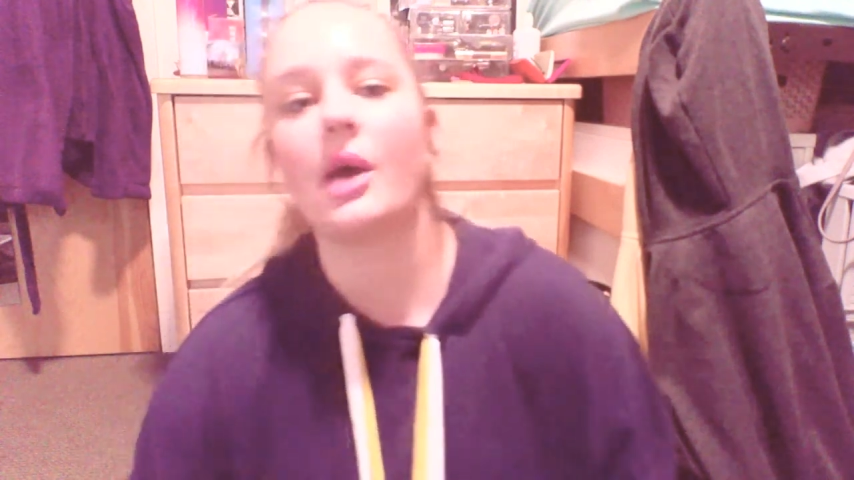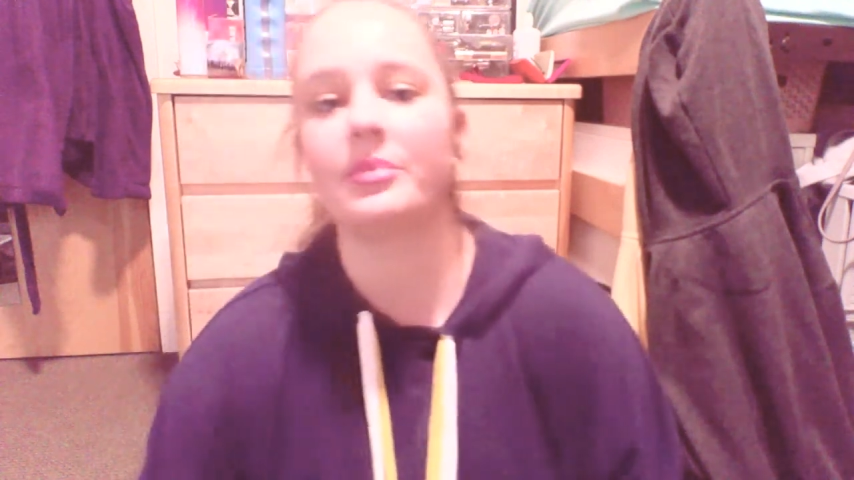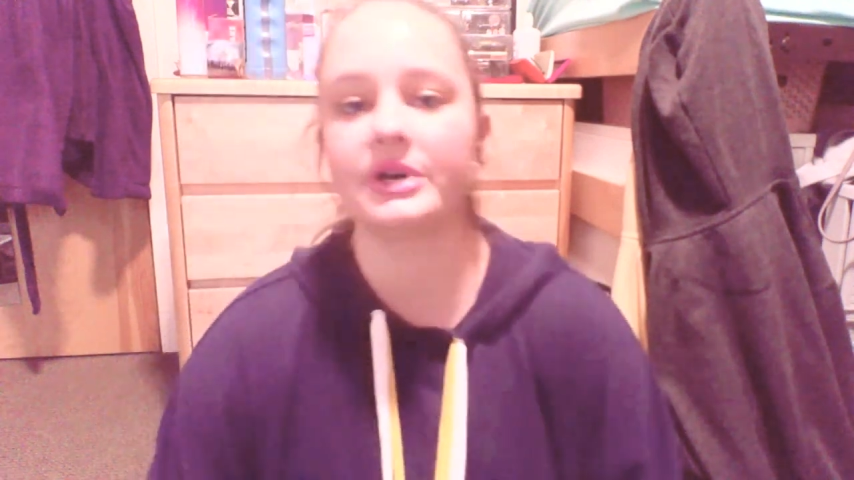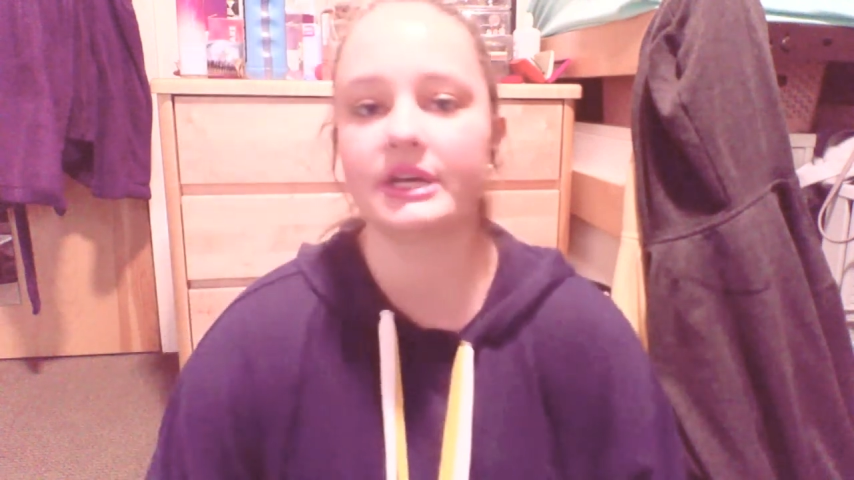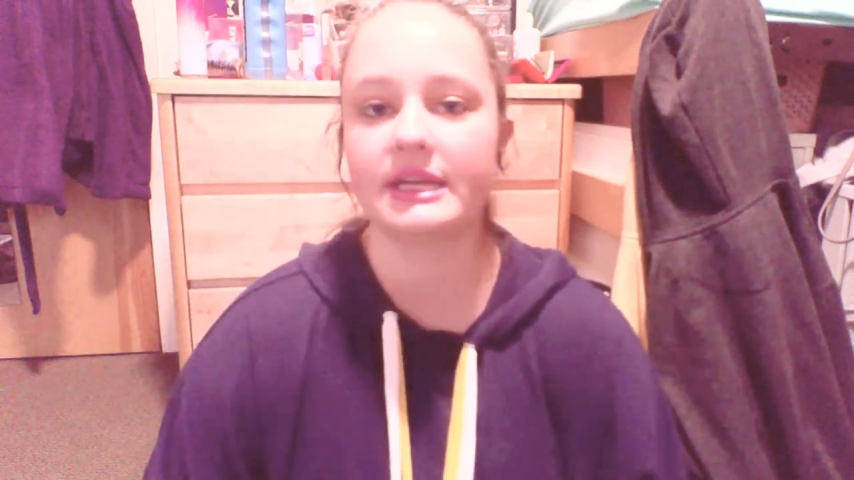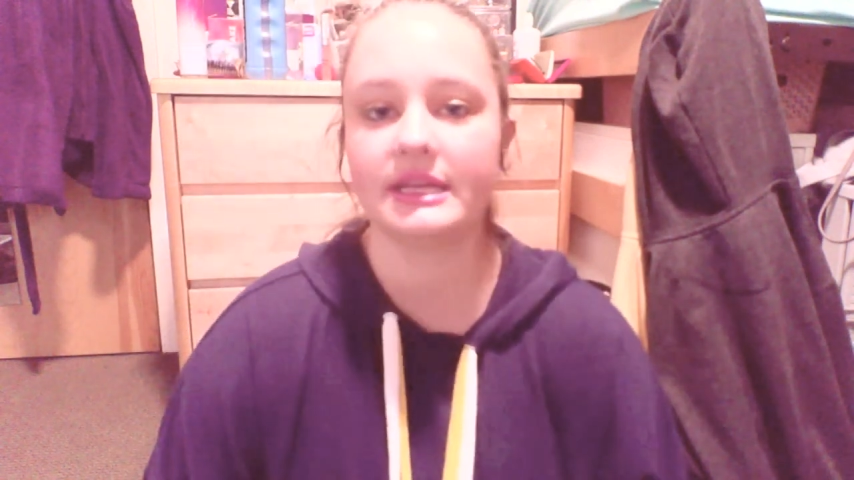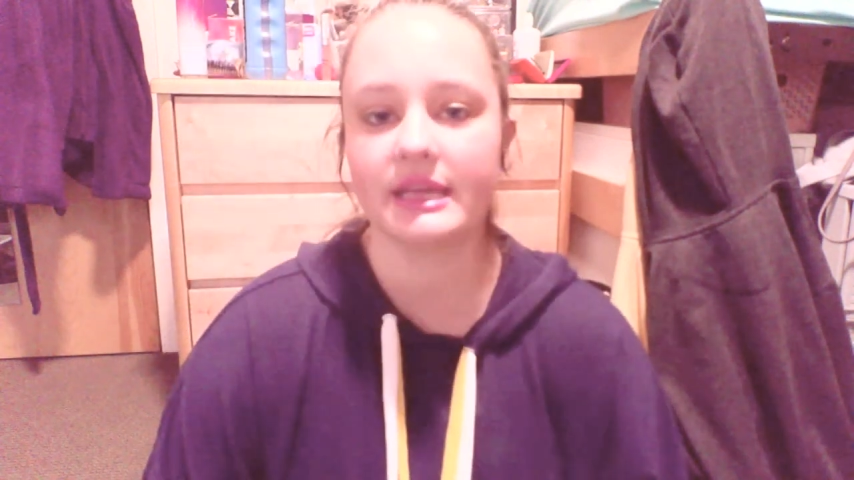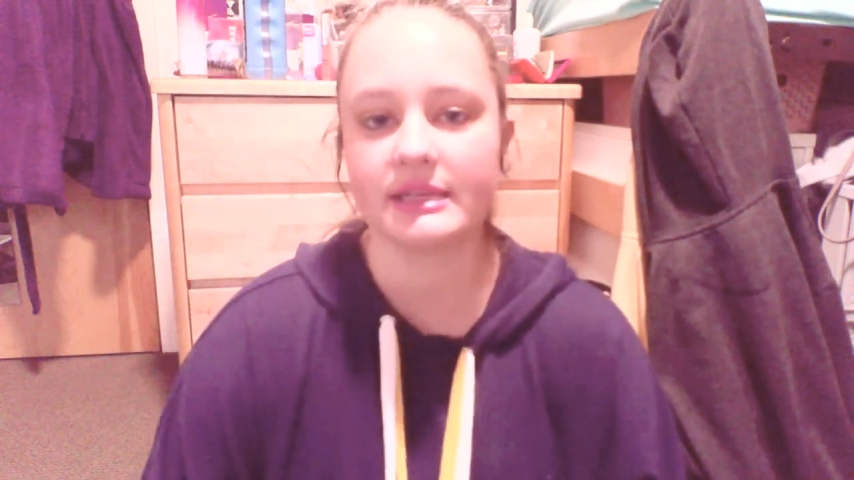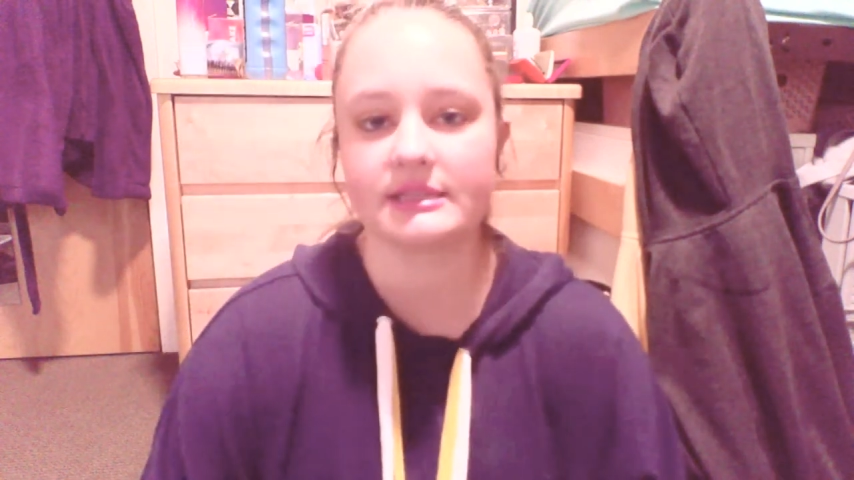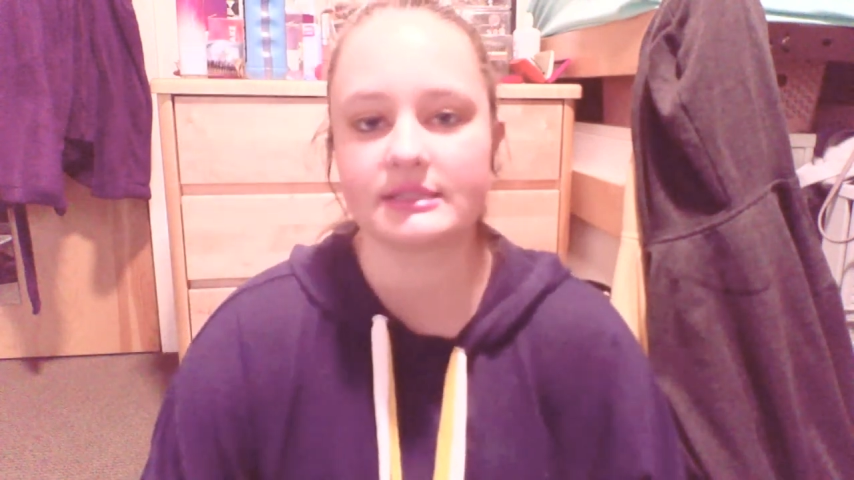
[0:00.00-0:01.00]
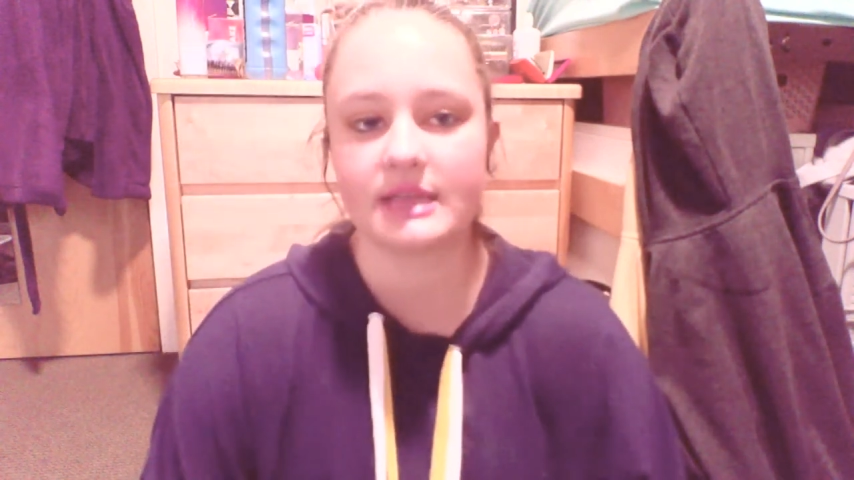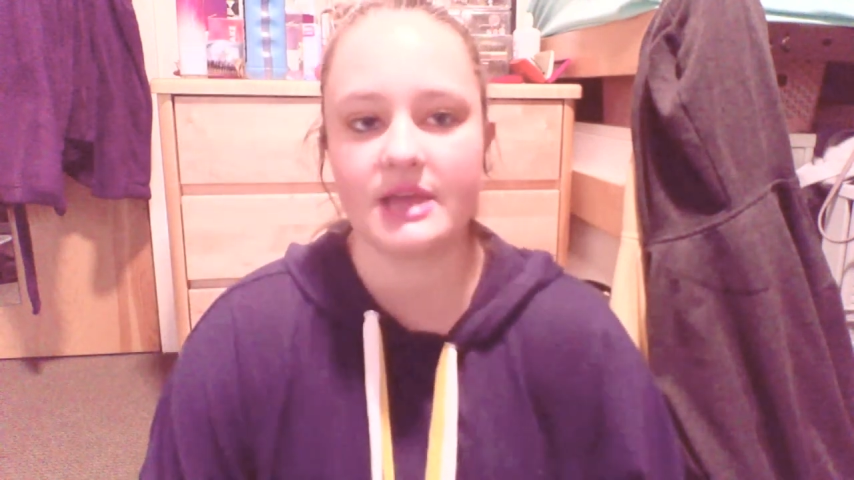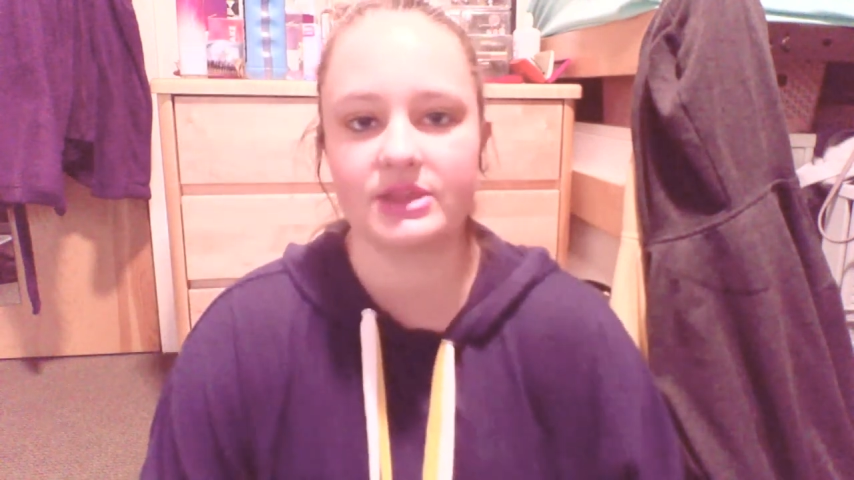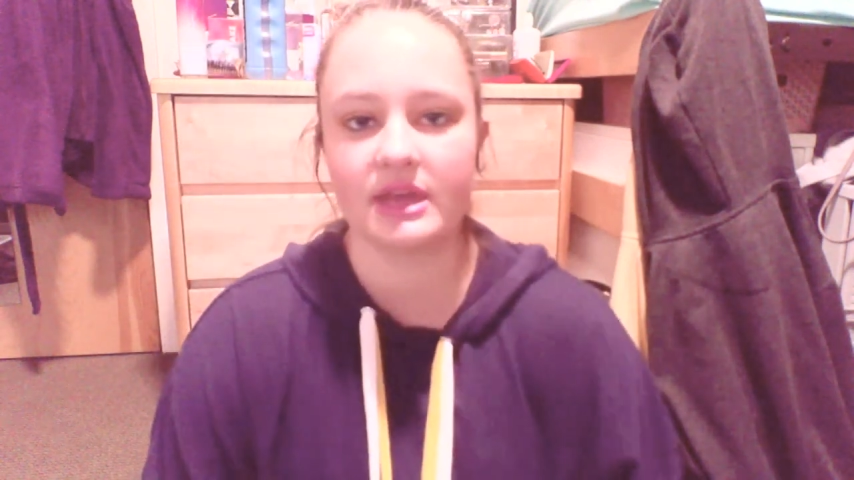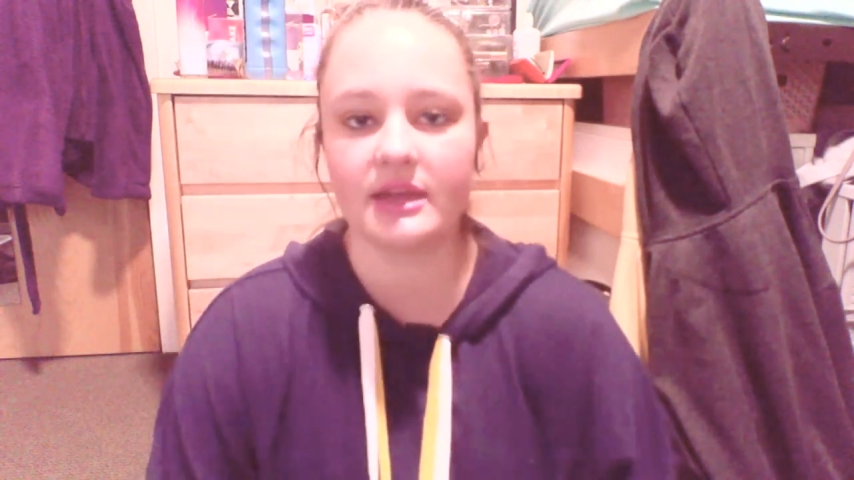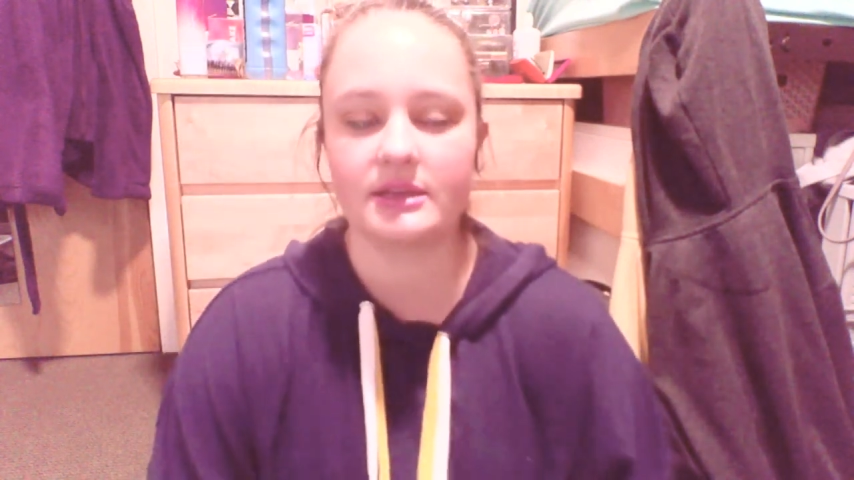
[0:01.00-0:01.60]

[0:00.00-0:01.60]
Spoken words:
But yes, that